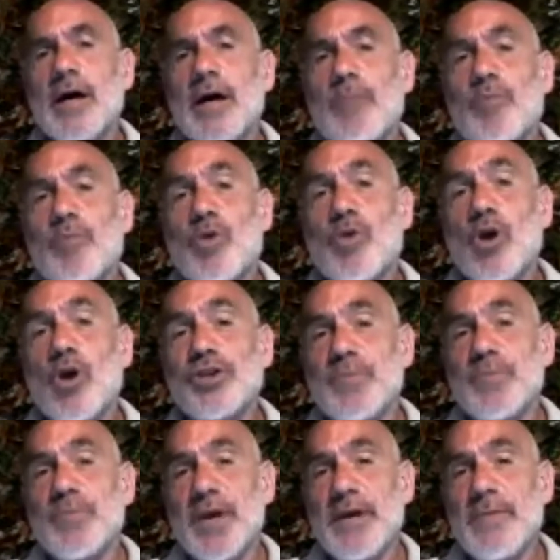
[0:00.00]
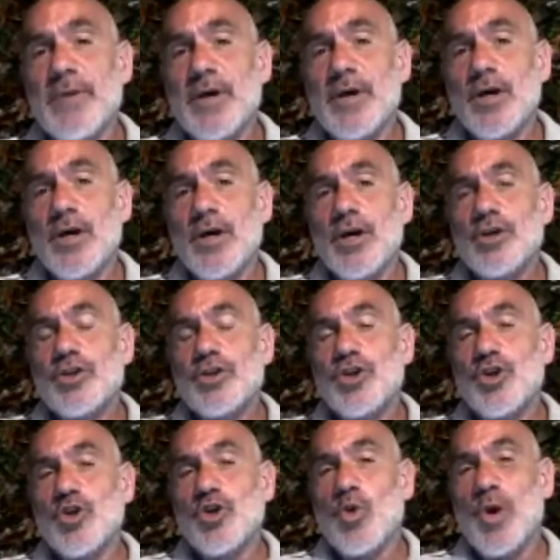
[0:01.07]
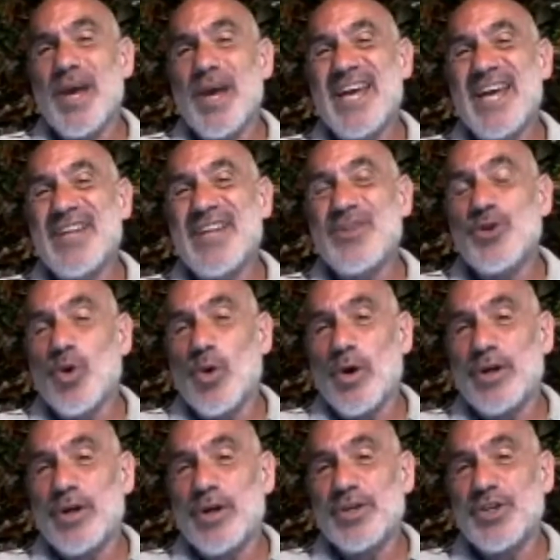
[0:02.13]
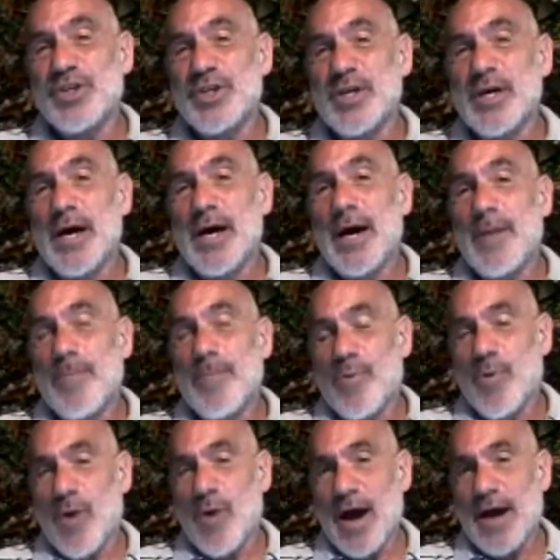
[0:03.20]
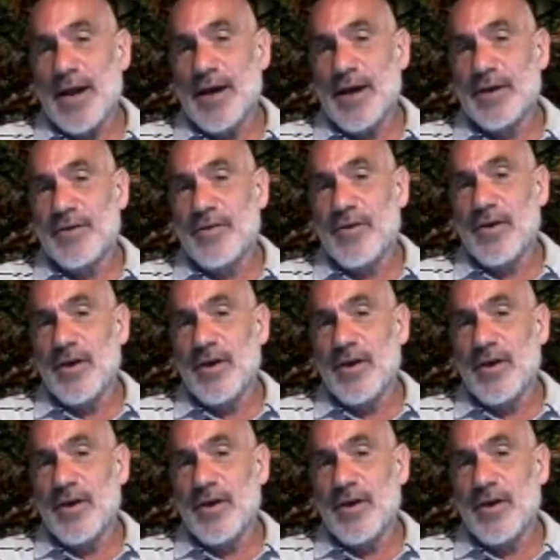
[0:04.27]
approached me to endorse a product